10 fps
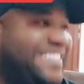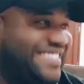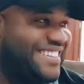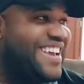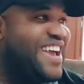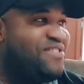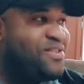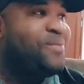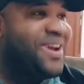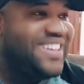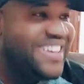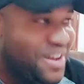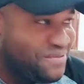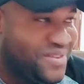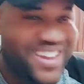it. Everybody in
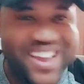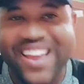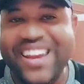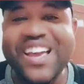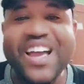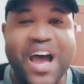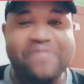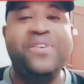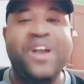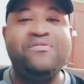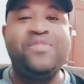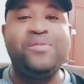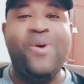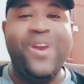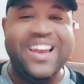Africa and African
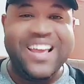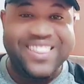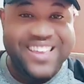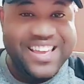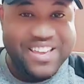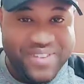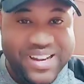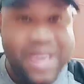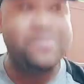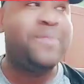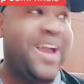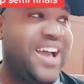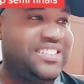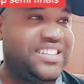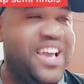football, and I think even, let me
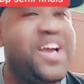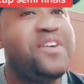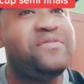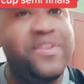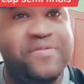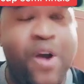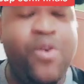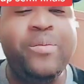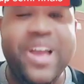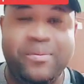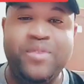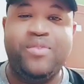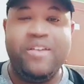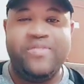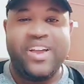bias here, FIFA will be happy
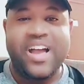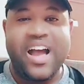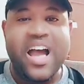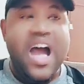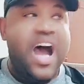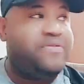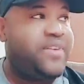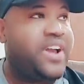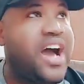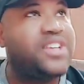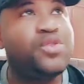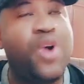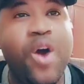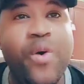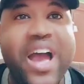for Africa. Africa, as
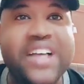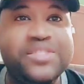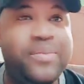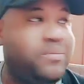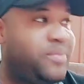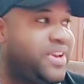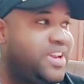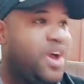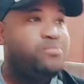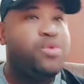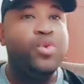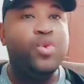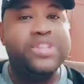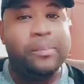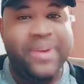you are aware, has been, been
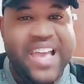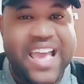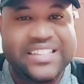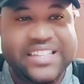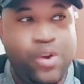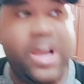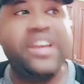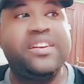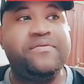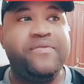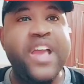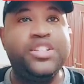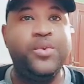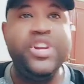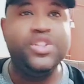produced the players. They look at the
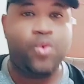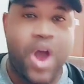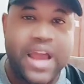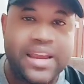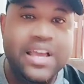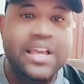French winning squad,